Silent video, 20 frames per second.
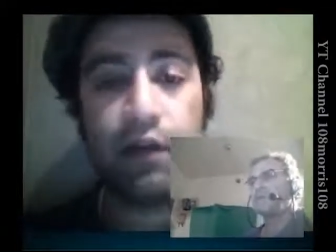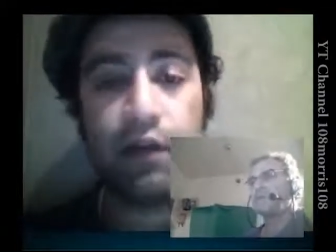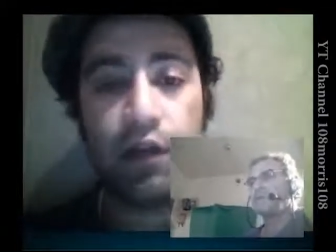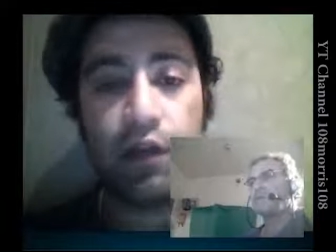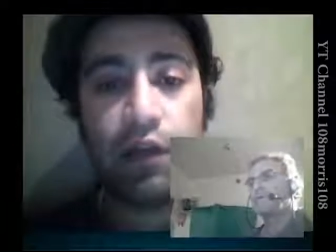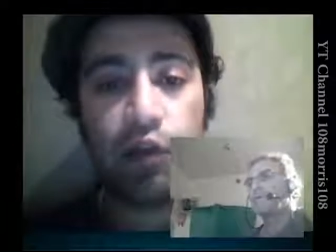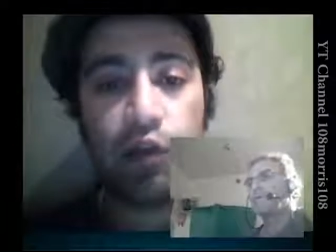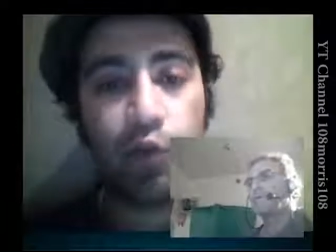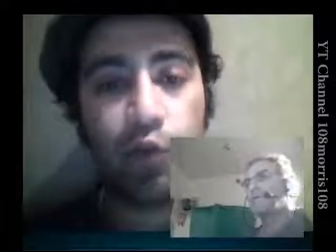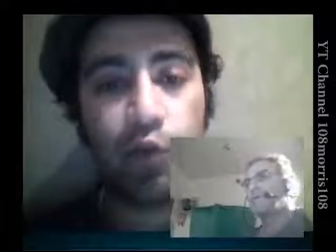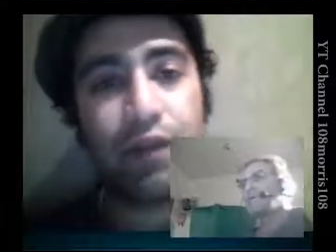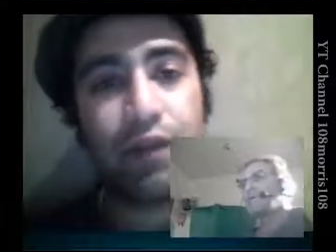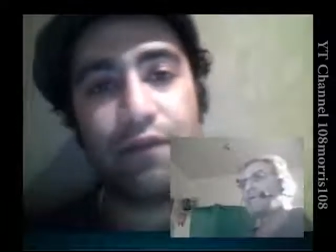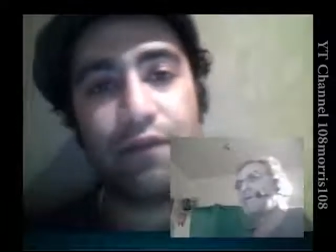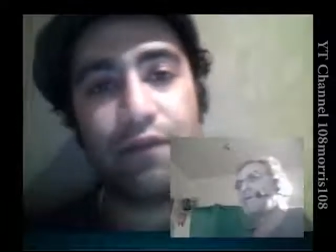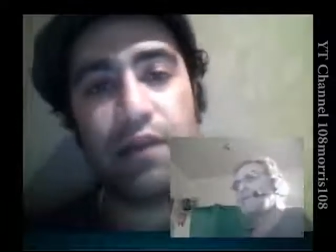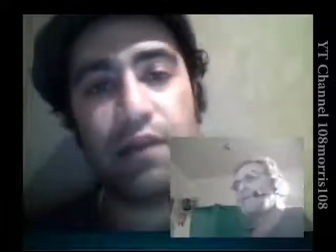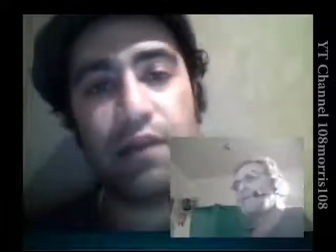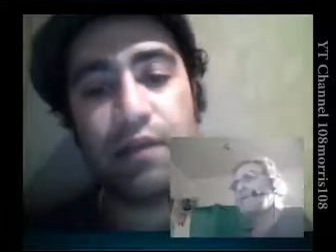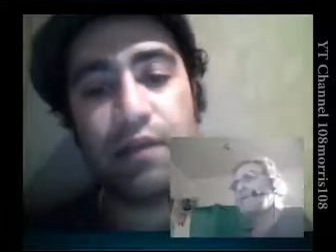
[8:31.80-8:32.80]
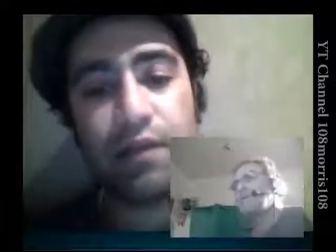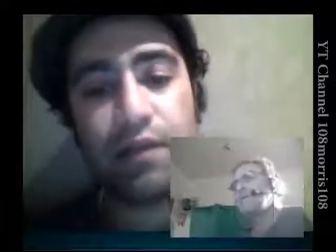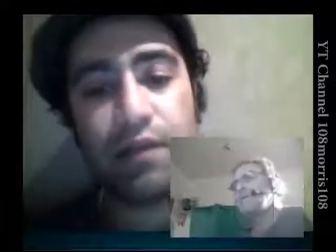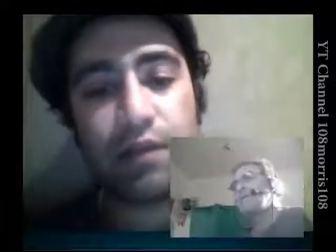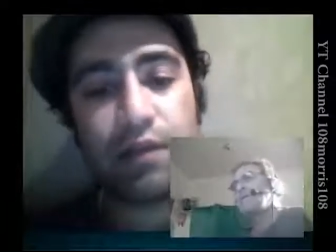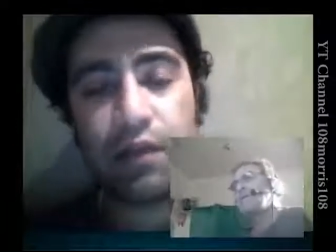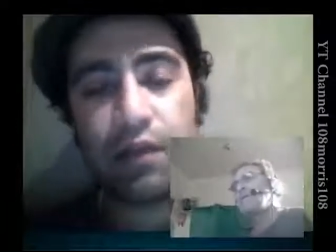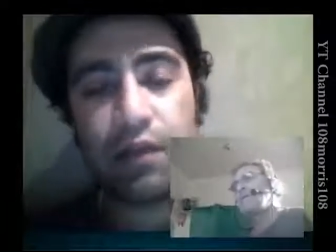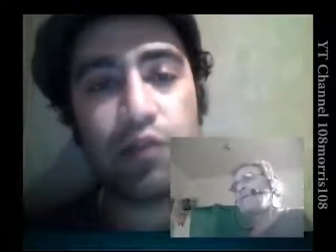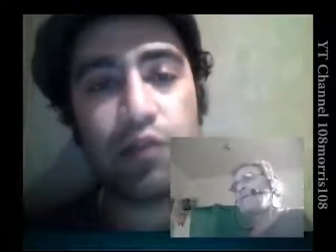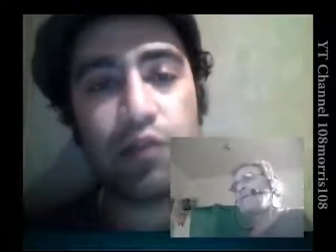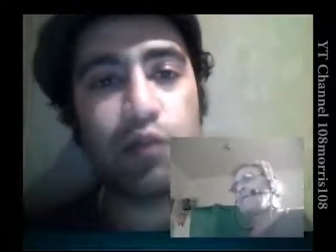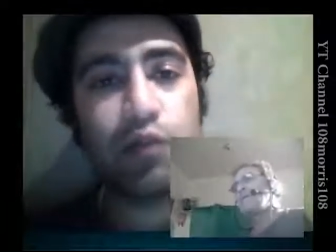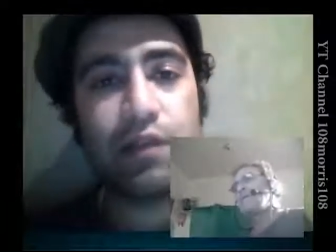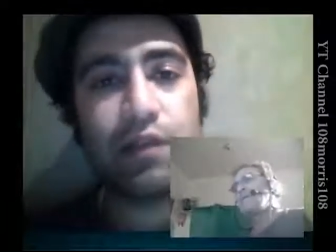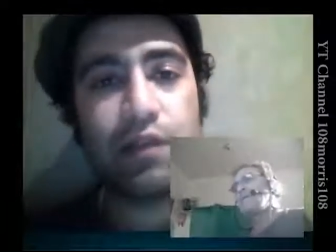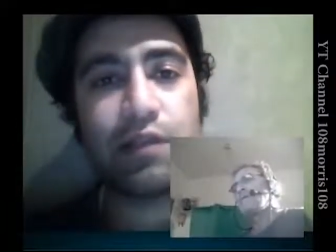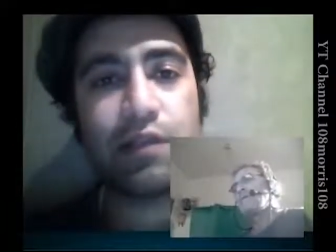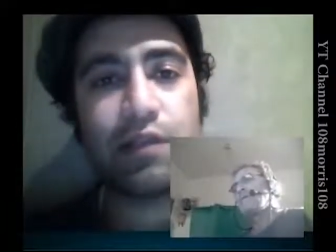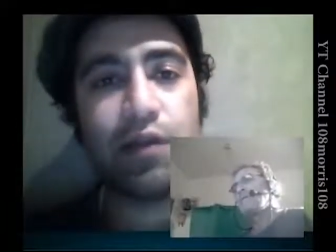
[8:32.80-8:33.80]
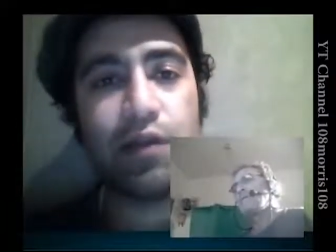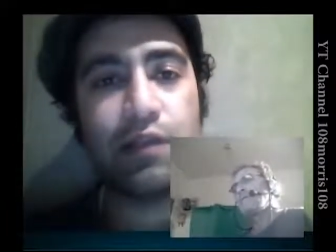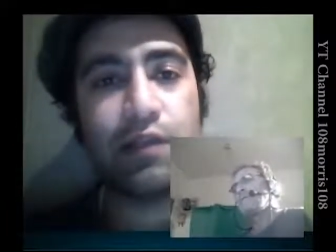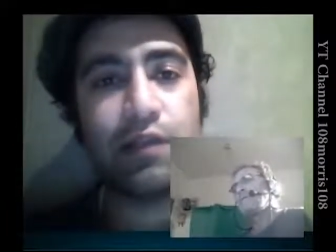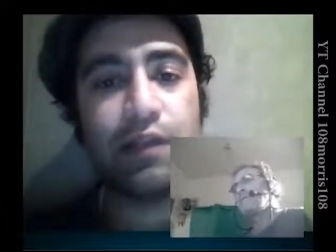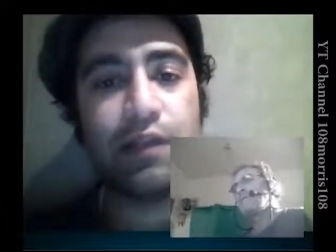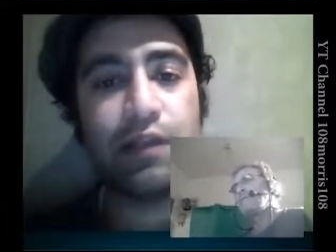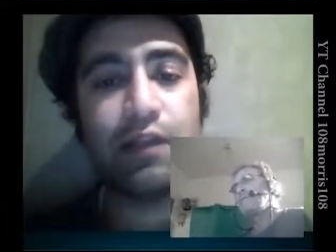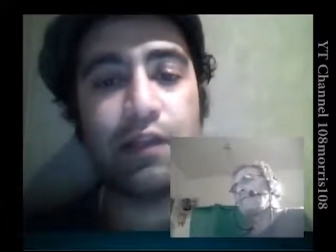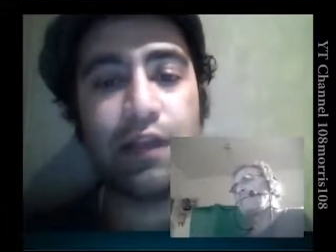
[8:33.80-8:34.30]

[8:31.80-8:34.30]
look what they've done to this, they're doing to this continent.